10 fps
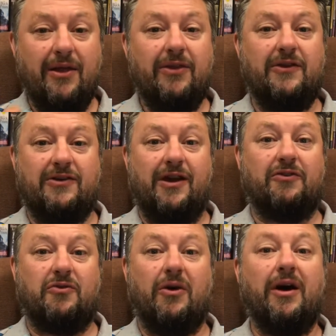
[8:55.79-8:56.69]
this
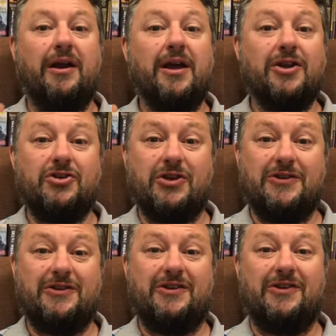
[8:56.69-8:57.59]
stuff's right,
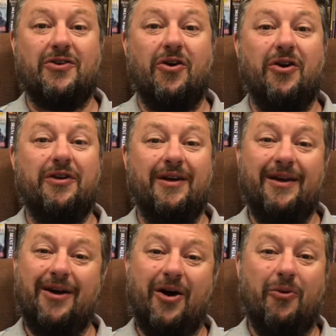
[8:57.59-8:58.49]
Jesus is God,
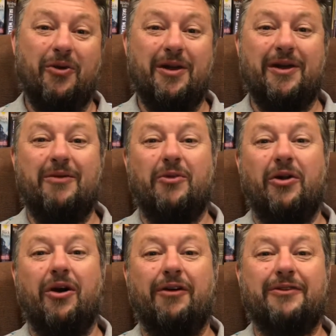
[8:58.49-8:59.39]
I want to give my
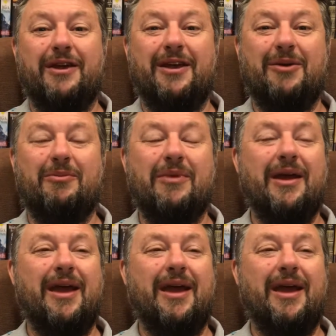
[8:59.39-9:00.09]
life to him.